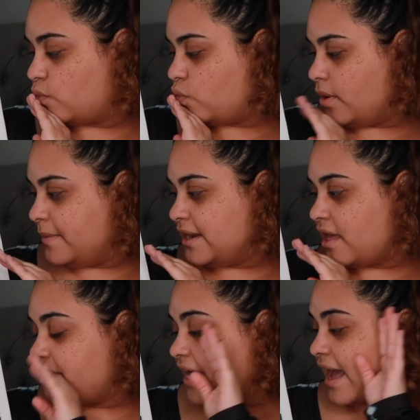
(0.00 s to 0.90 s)

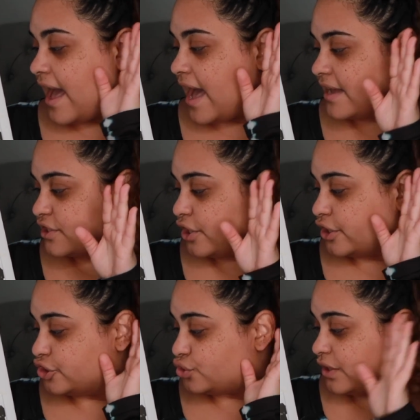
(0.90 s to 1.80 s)
woman that has
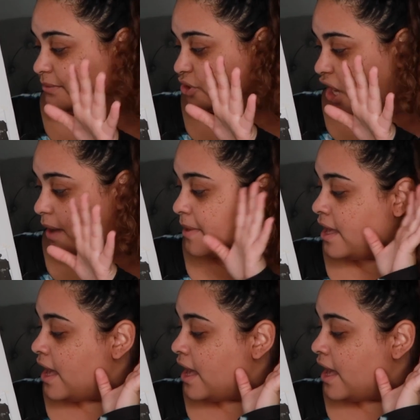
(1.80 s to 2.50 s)
her dream job,